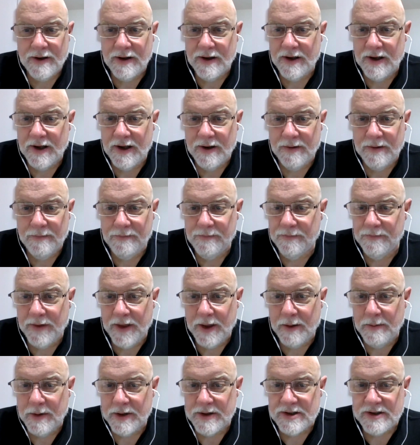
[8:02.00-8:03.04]
uh,
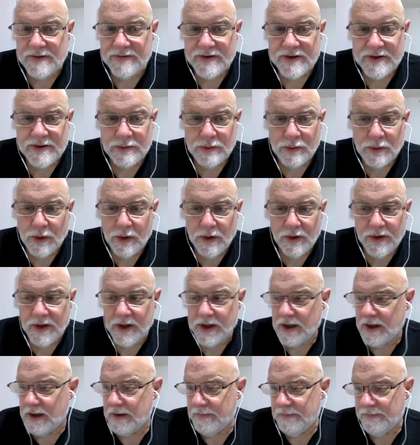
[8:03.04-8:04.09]
a bunch of
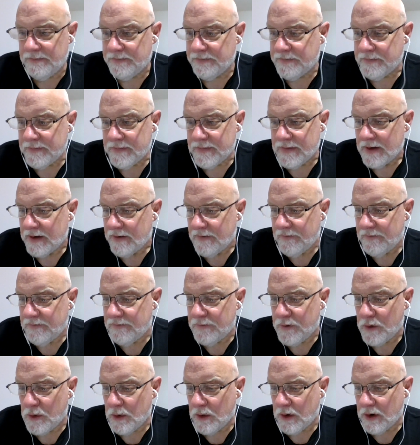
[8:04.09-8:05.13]
swarthy
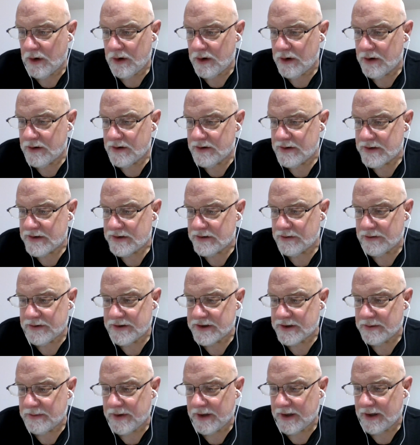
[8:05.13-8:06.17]
foreigners or
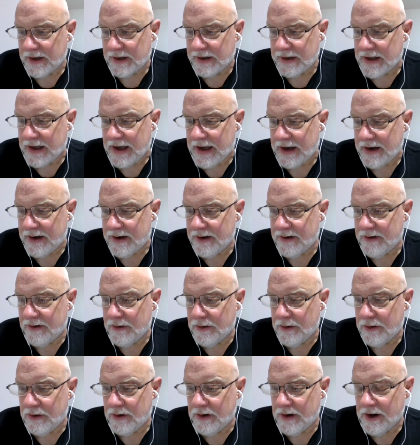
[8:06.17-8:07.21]
something like that
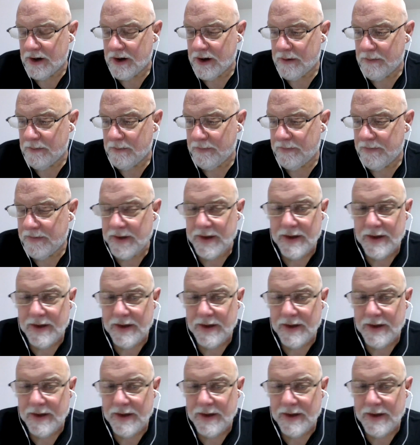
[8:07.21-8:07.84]
um,